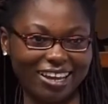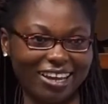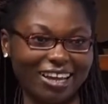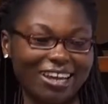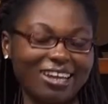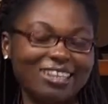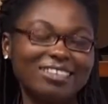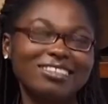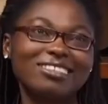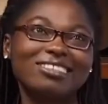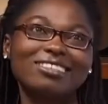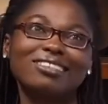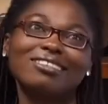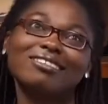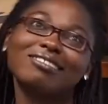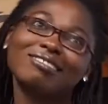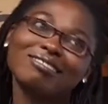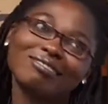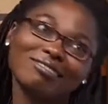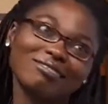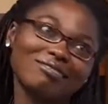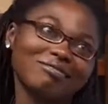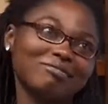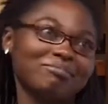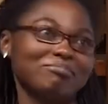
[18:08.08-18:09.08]
And
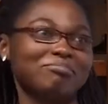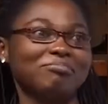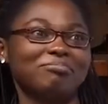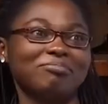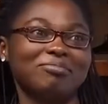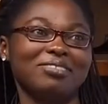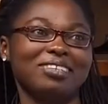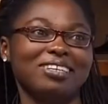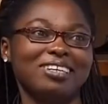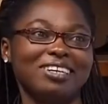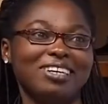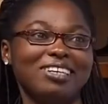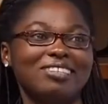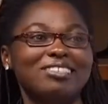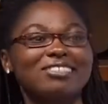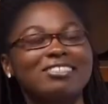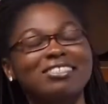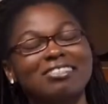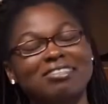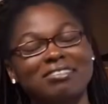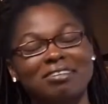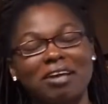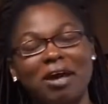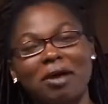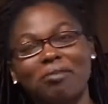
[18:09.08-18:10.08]

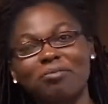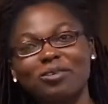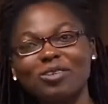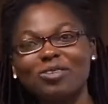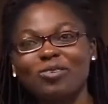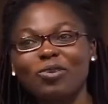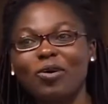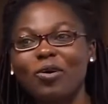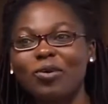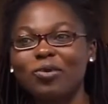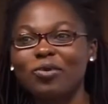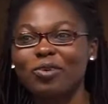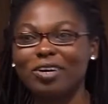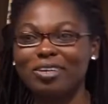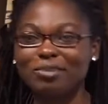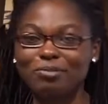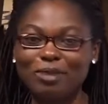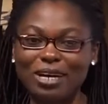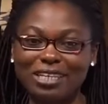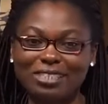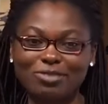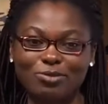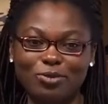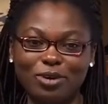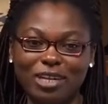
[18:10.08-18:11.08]
it's a bit awkward,
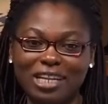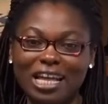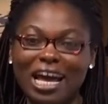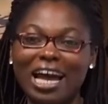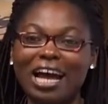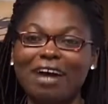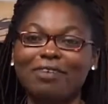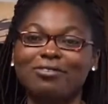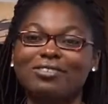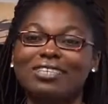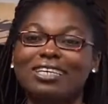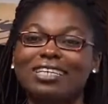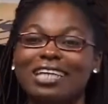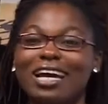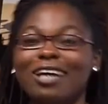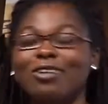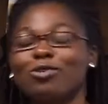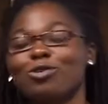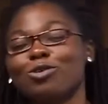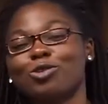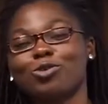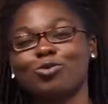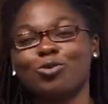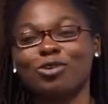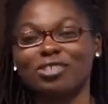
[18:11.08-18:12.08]
but well, I have said I
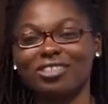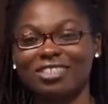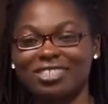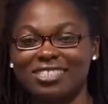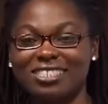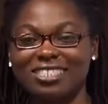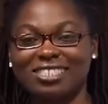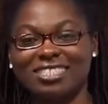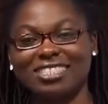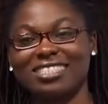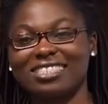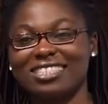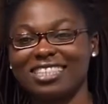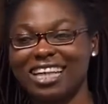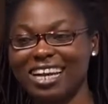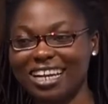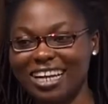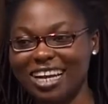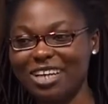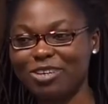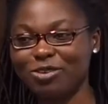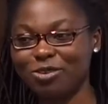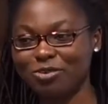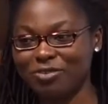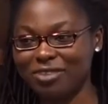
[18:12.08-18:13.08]
don't want this sister
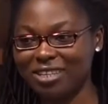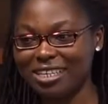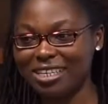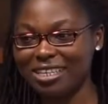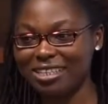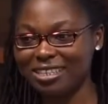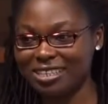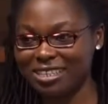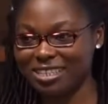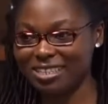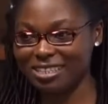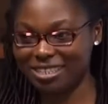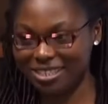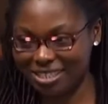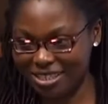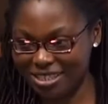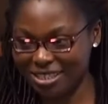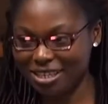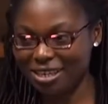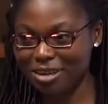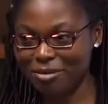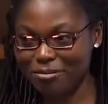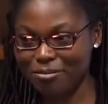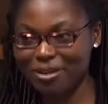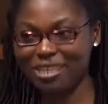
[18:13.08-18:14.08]
kind of thing. Just
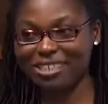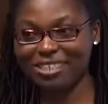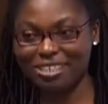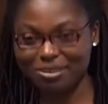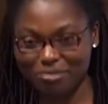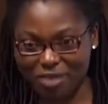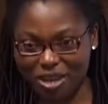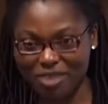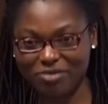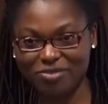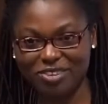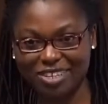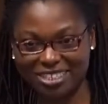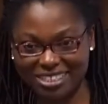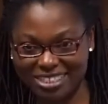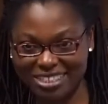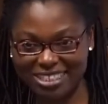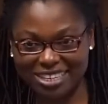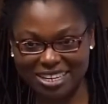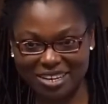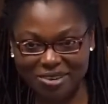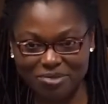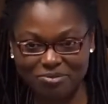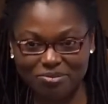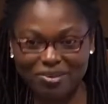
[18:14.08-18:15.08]
mention my
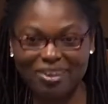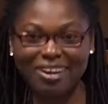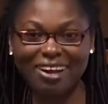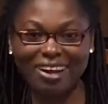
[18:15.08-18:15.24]
first name.